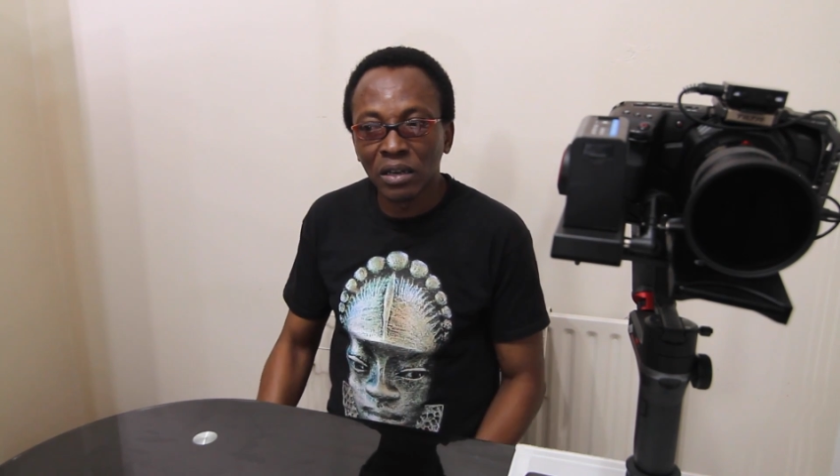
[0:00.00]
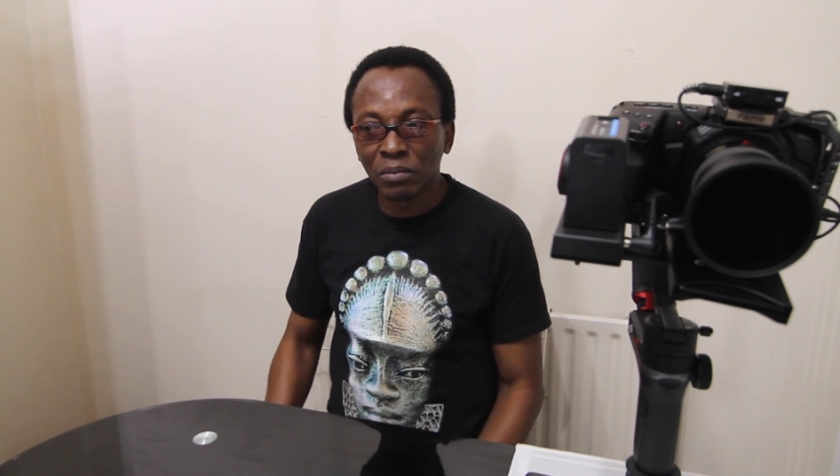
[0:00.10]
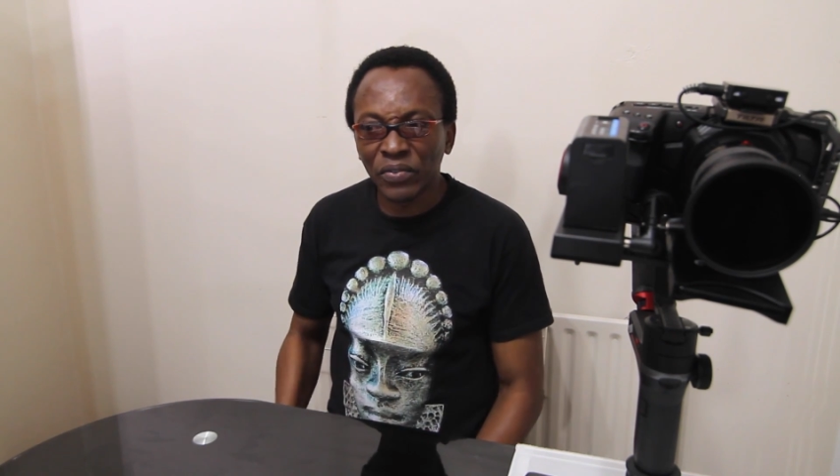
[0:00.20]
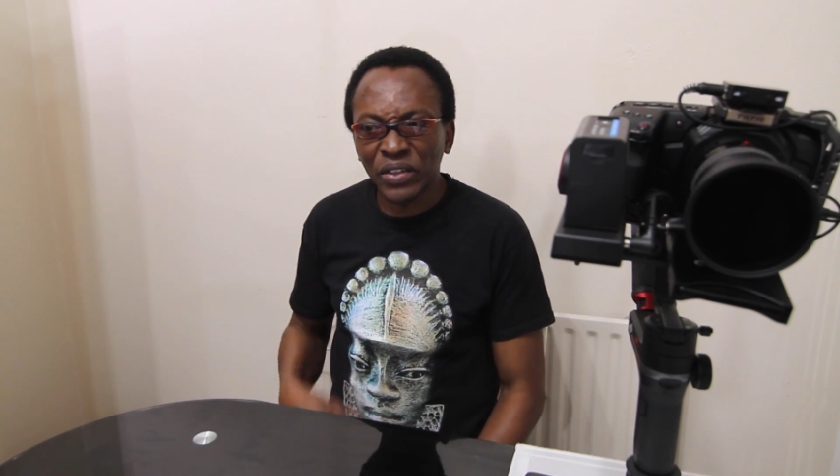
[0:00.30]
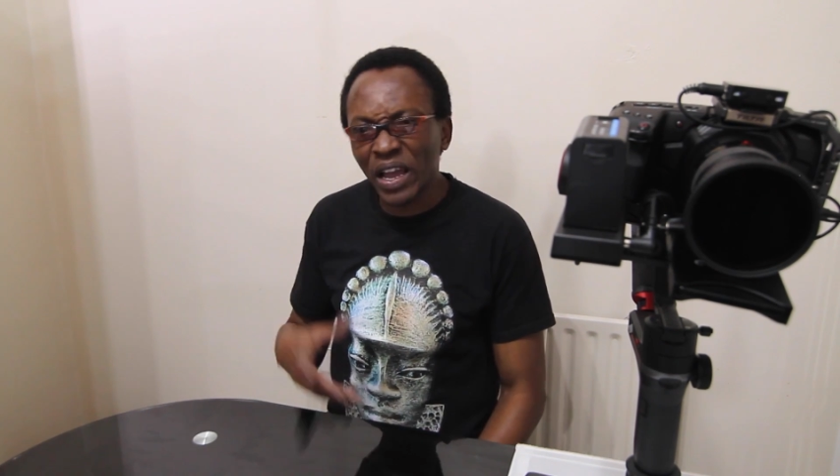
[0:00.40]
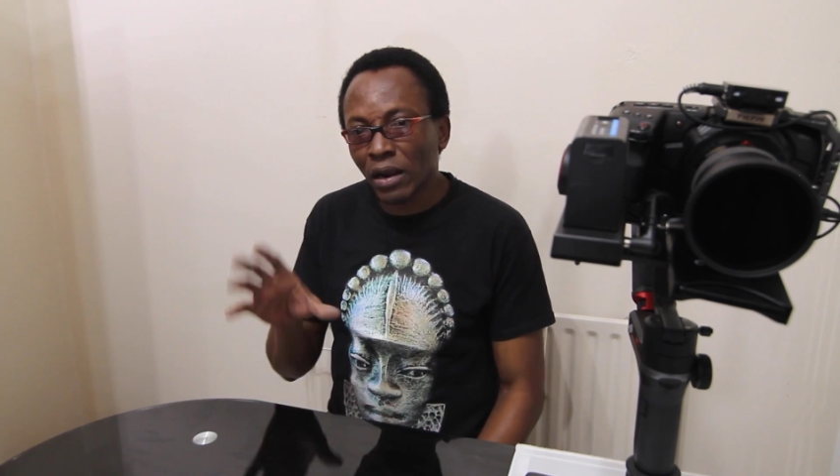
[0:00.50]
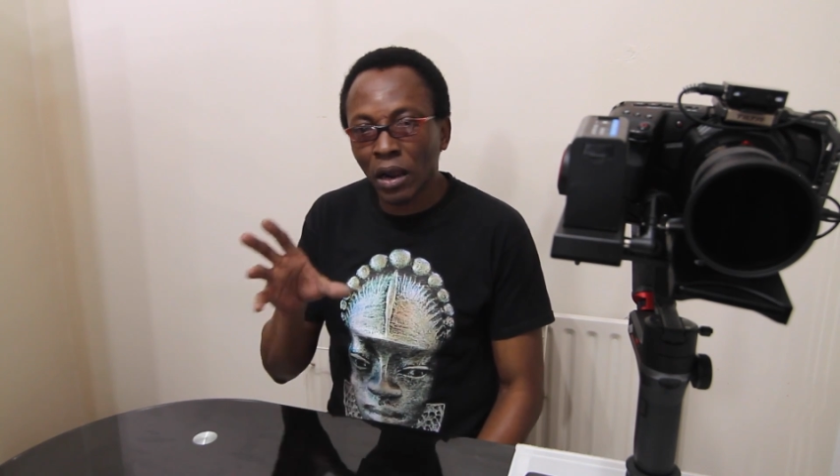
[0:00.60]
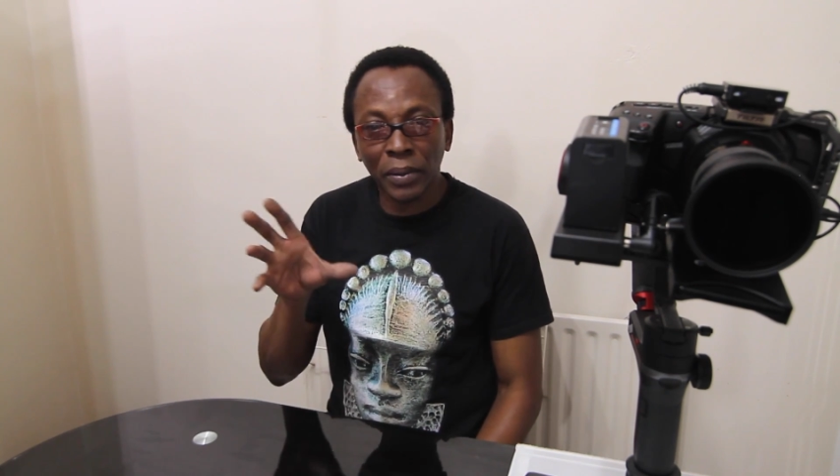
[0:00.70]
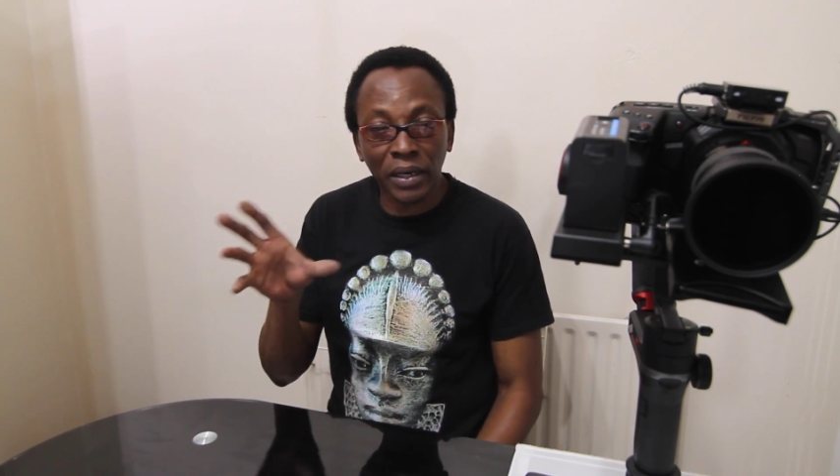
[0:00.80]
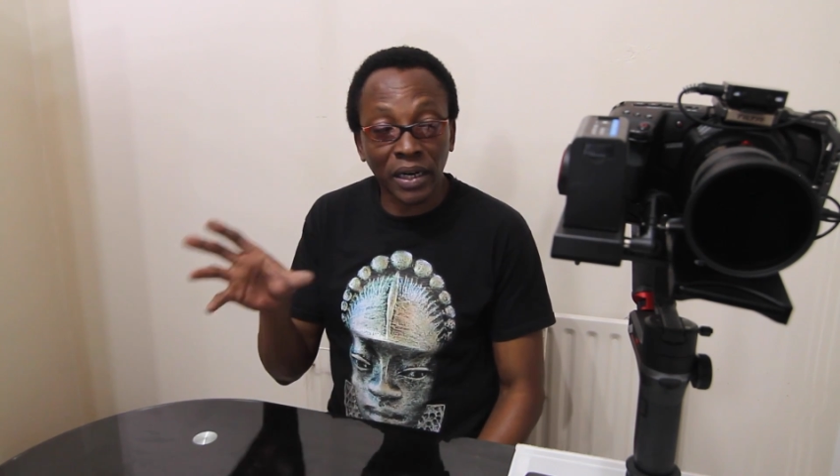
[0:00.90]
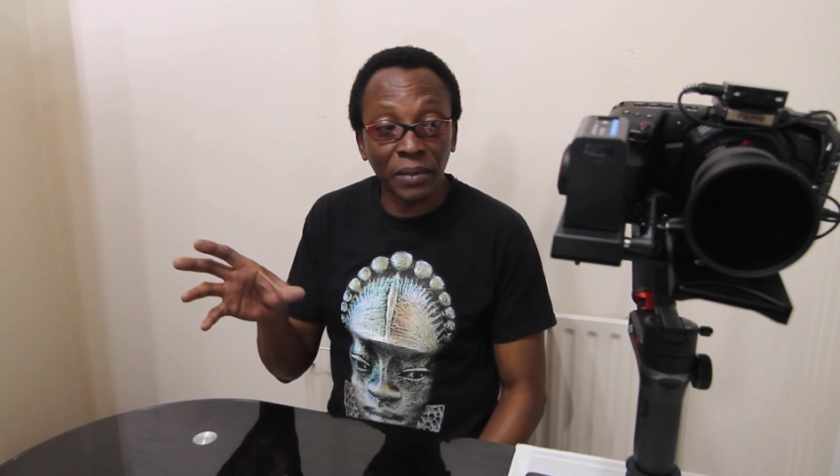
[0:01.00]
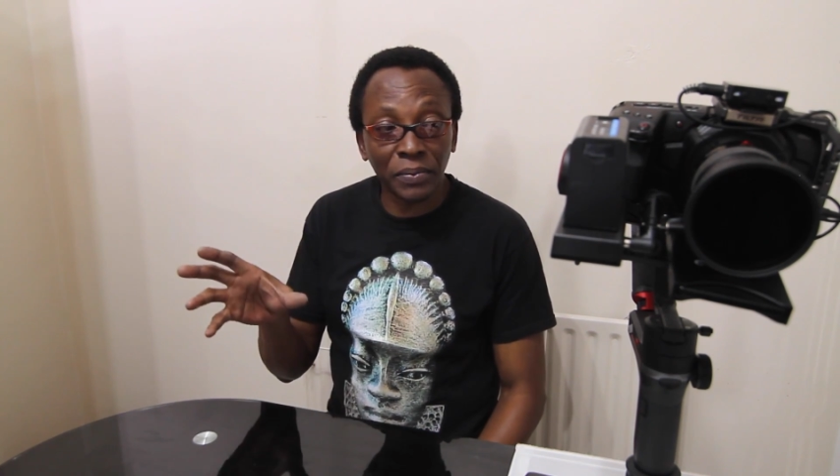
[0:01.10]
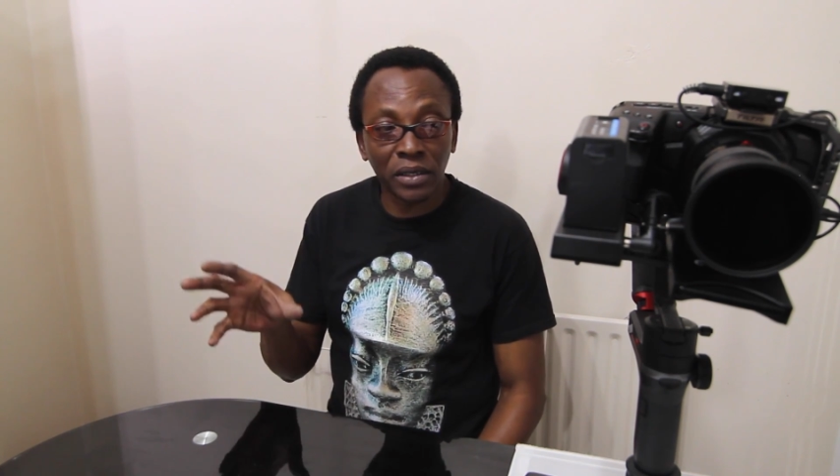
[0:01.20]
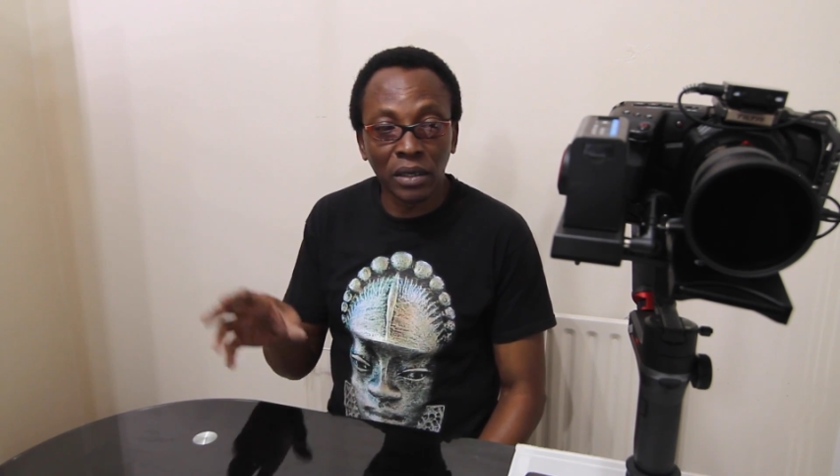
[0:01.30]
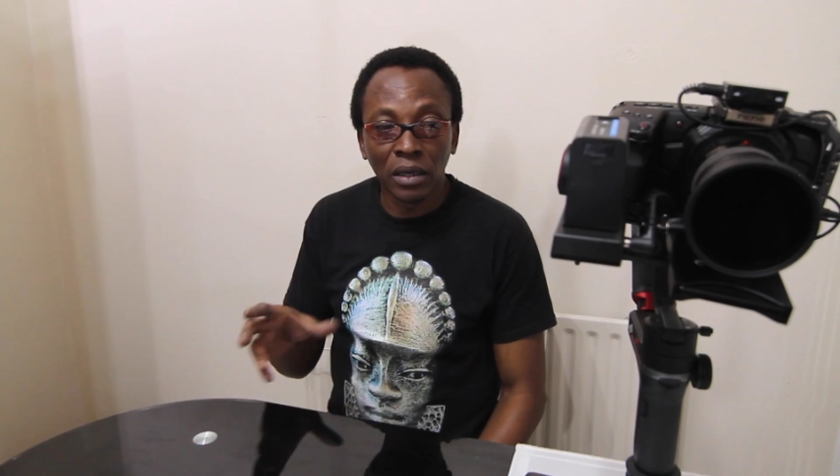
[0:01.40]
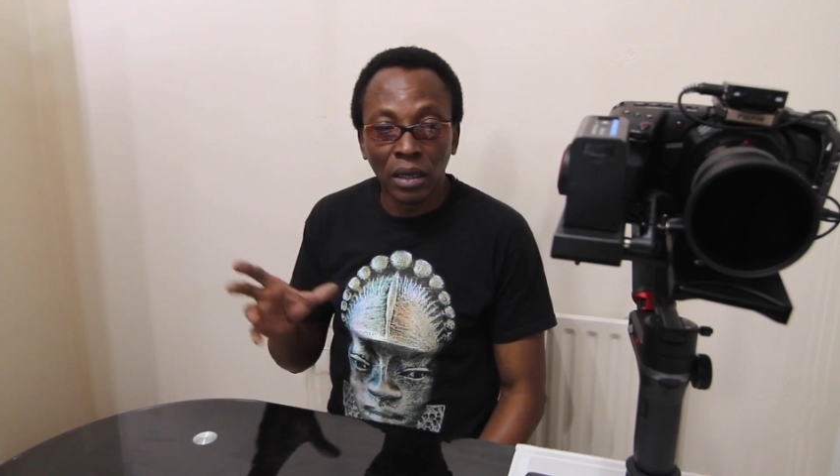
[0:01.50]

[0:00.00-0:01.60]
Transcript: But there are a couple of clips,